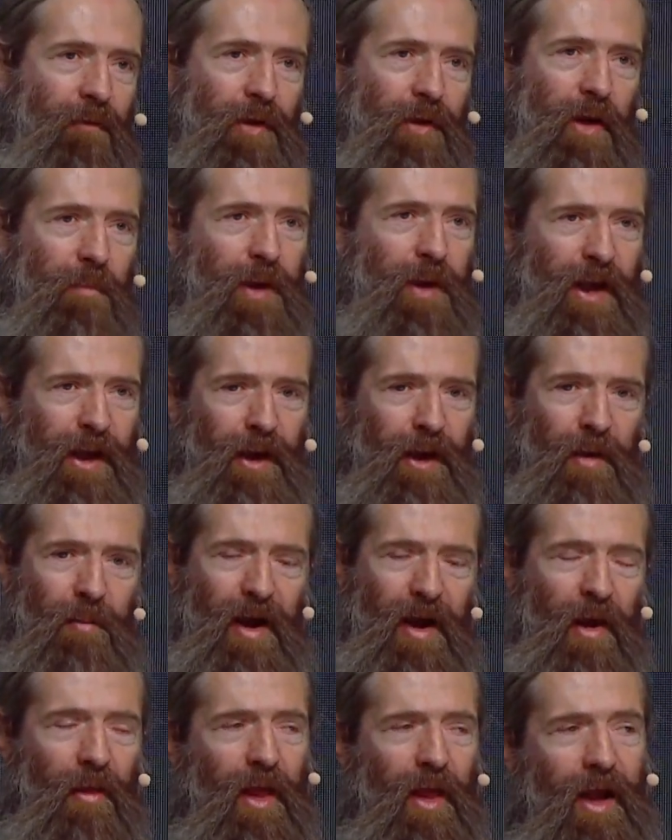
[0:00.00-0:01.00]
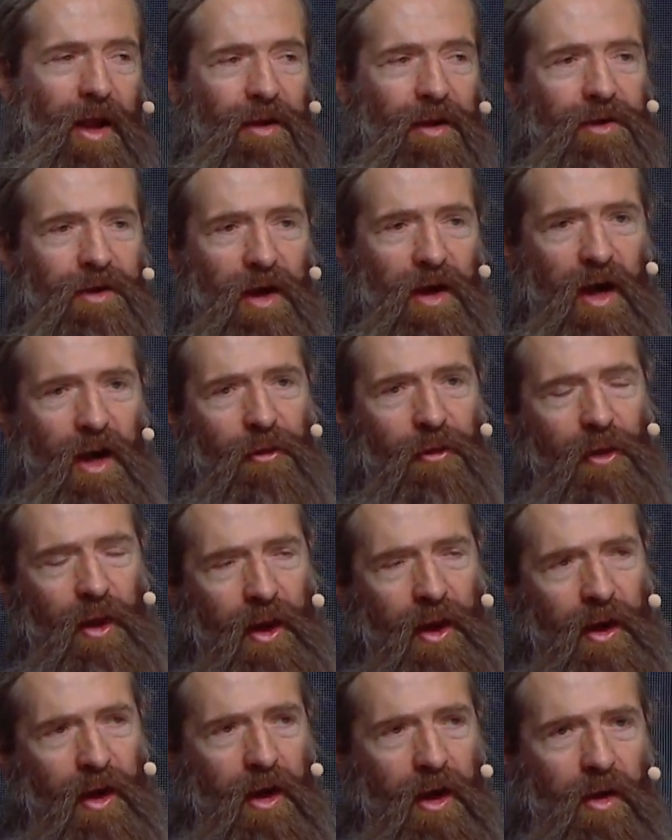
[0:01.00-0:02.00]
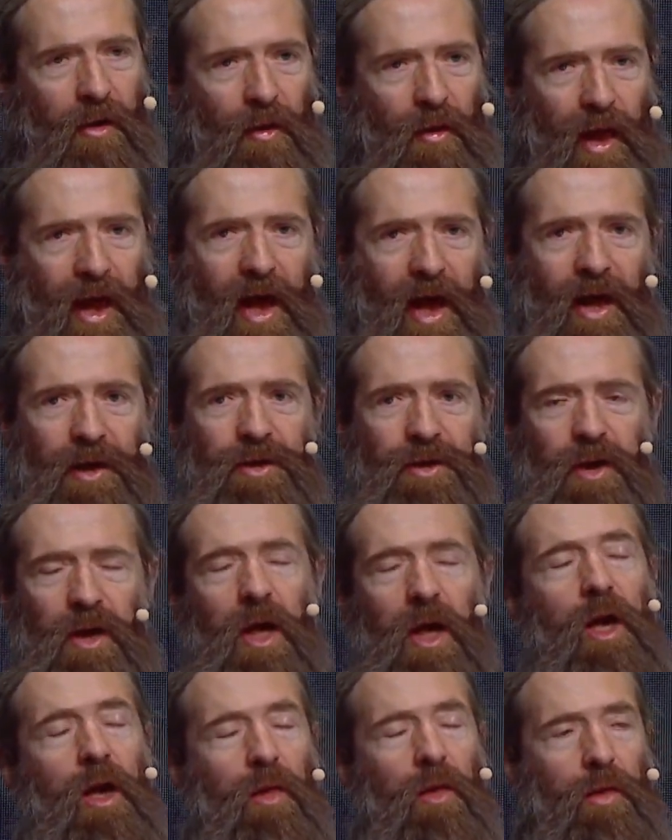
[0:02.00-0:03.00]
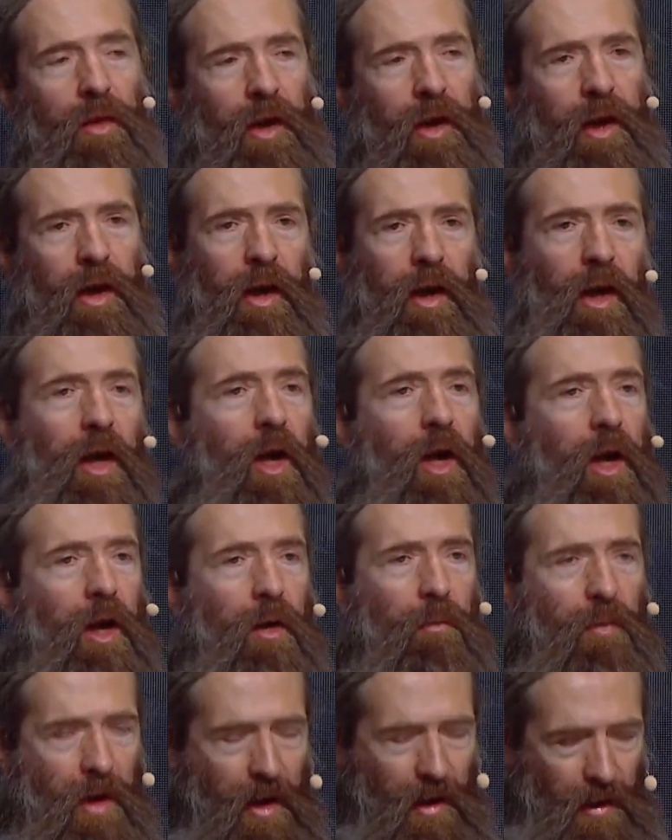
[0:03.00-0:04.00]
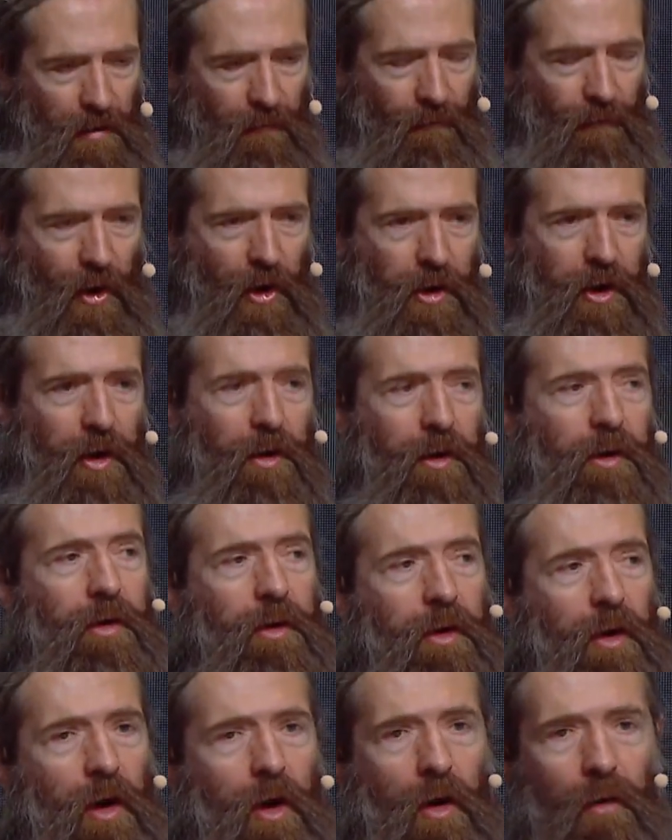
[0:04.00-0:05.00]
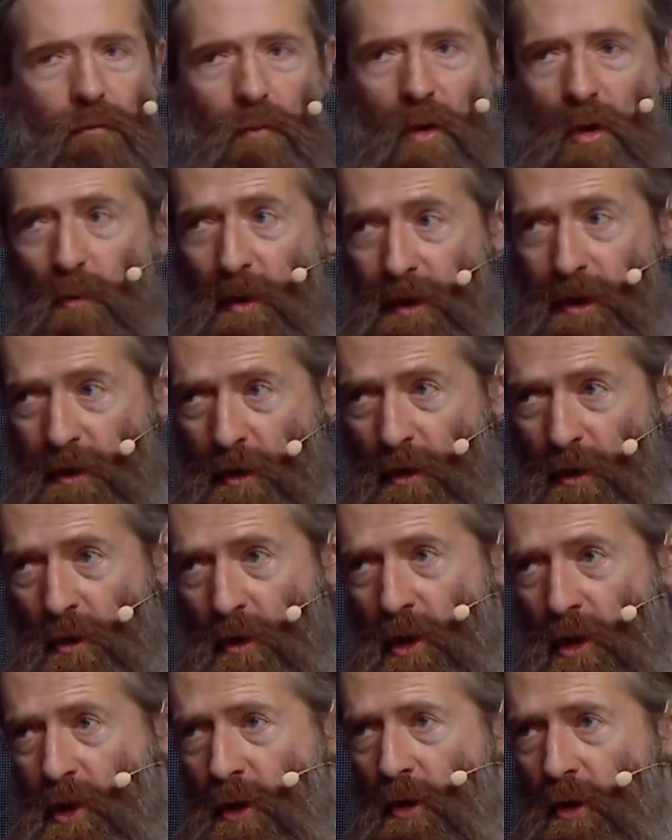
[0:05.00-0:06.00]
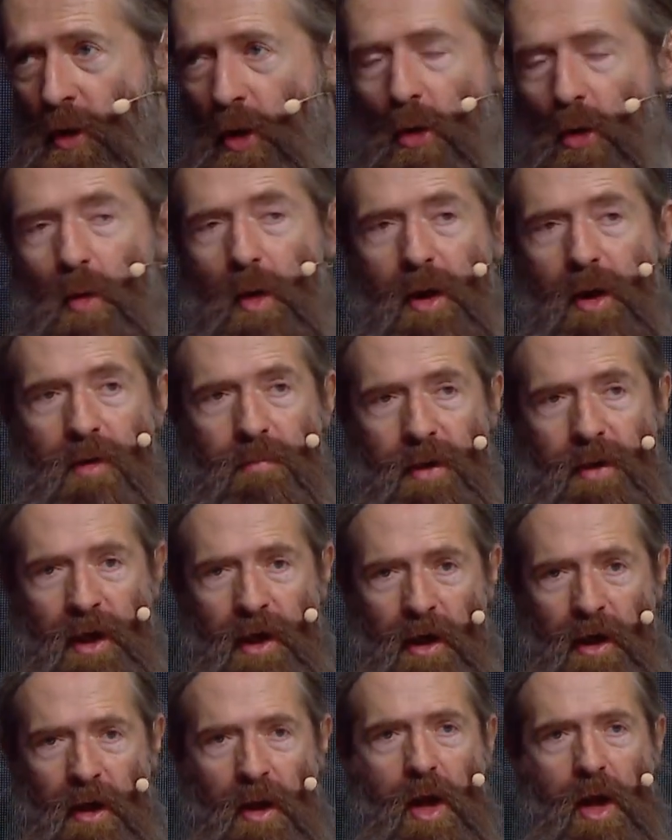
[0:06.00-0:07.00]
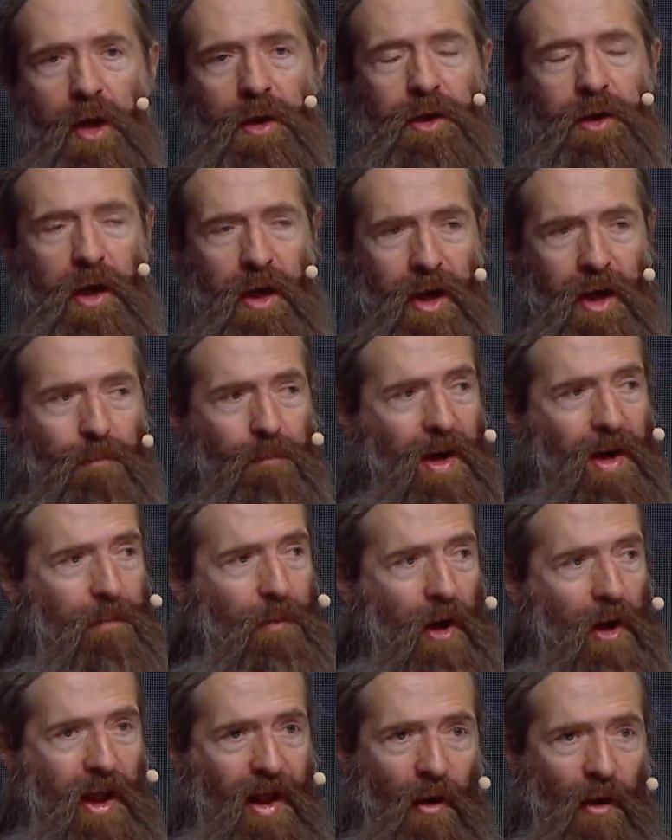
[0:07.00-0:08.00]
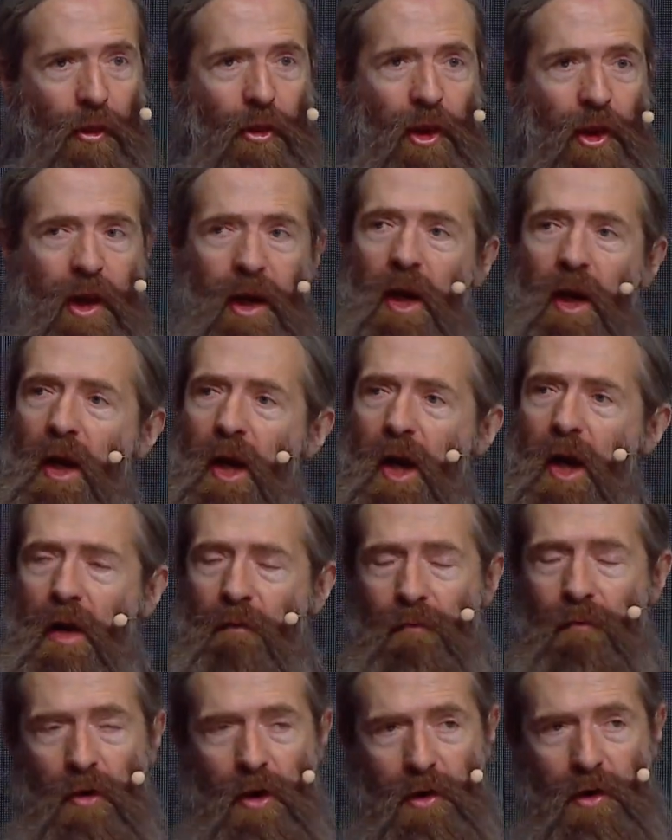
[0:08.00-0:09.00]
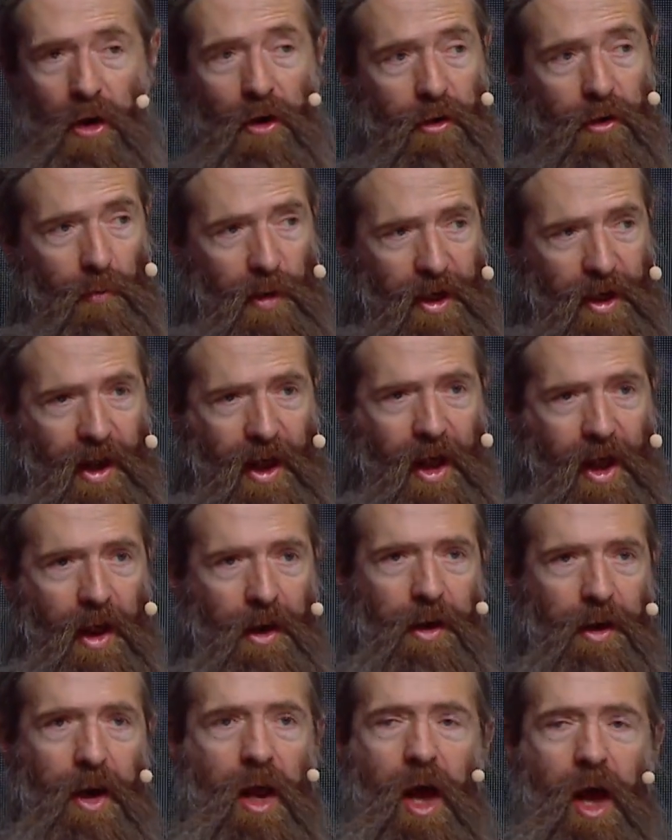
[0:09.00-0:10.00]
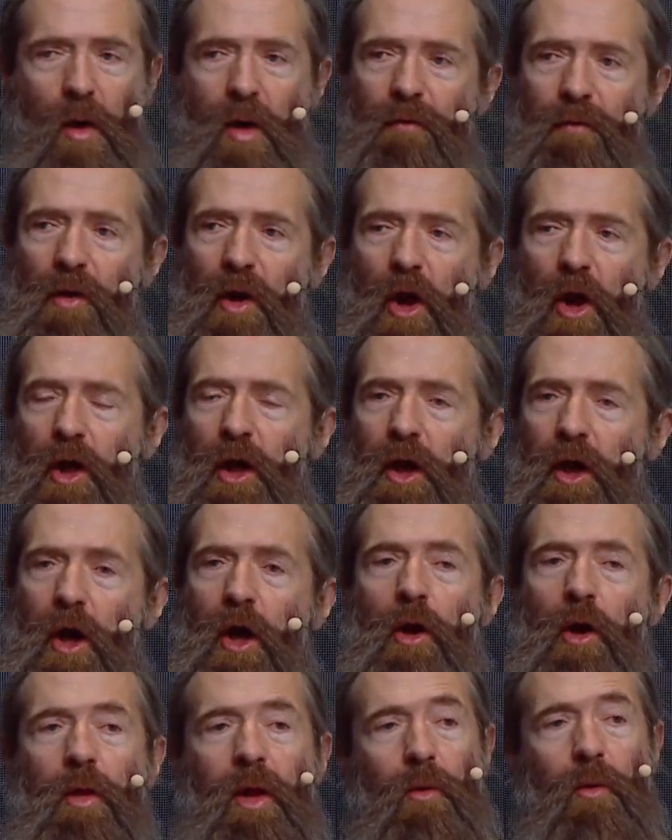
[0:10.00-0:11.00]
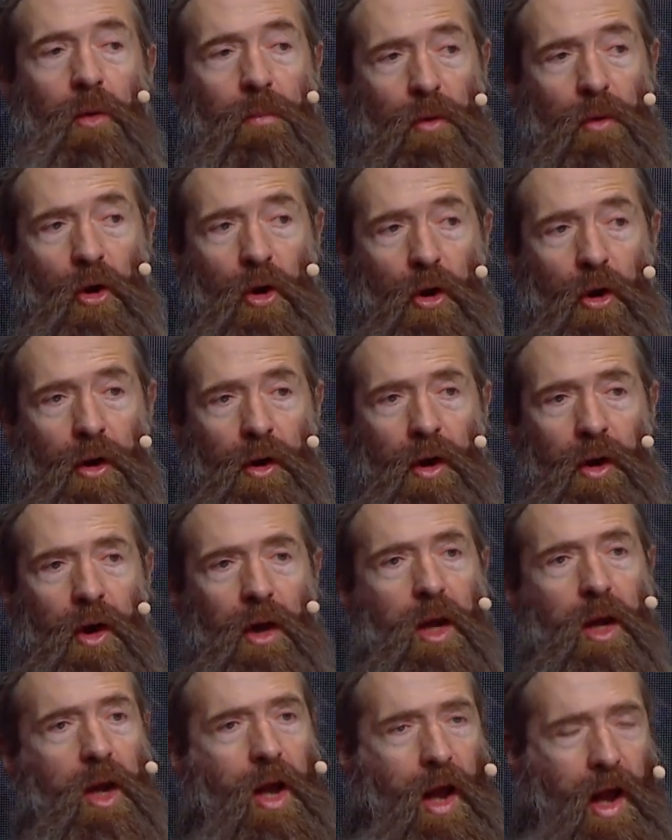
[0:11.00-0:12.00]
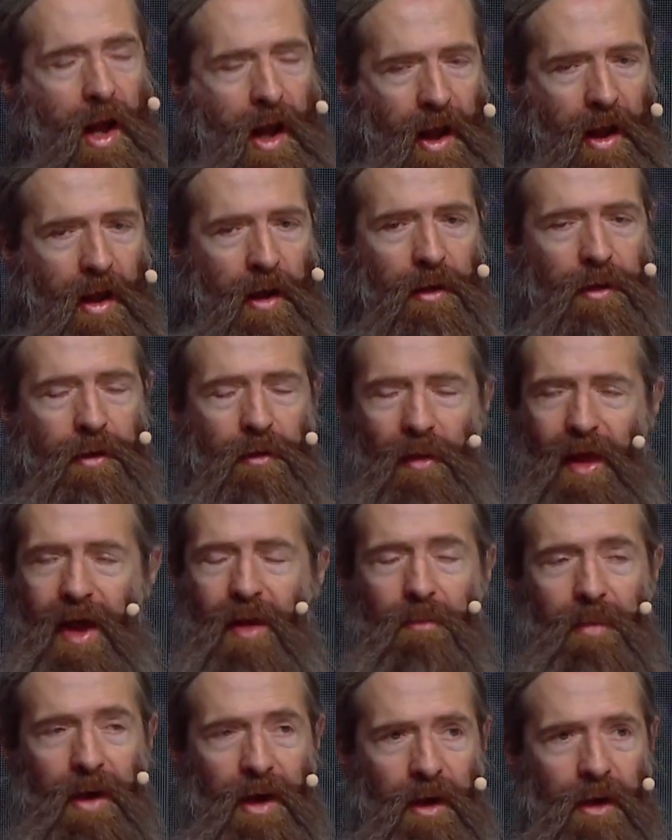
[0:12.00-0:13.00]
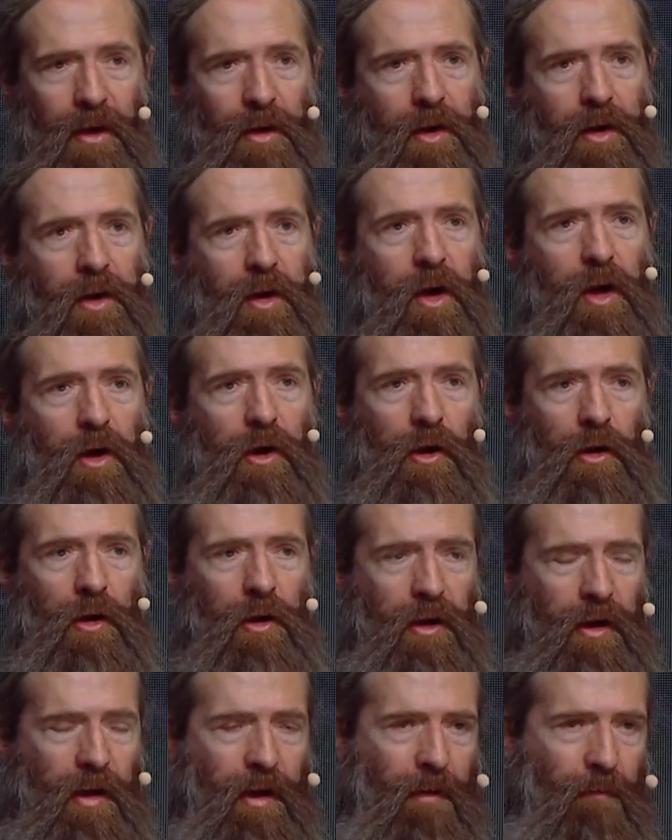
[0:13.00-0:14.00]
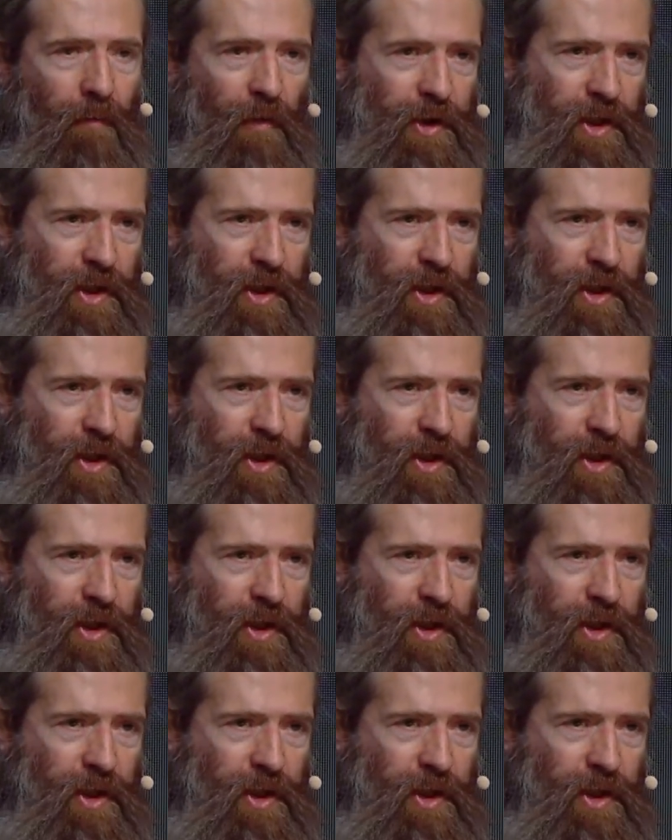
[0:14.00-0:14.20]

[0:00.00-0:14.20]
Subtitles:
an opinion about that. I think that the focus of what we do should always be to keep people healthy for as long as we can, however long ago they were born. And that means using the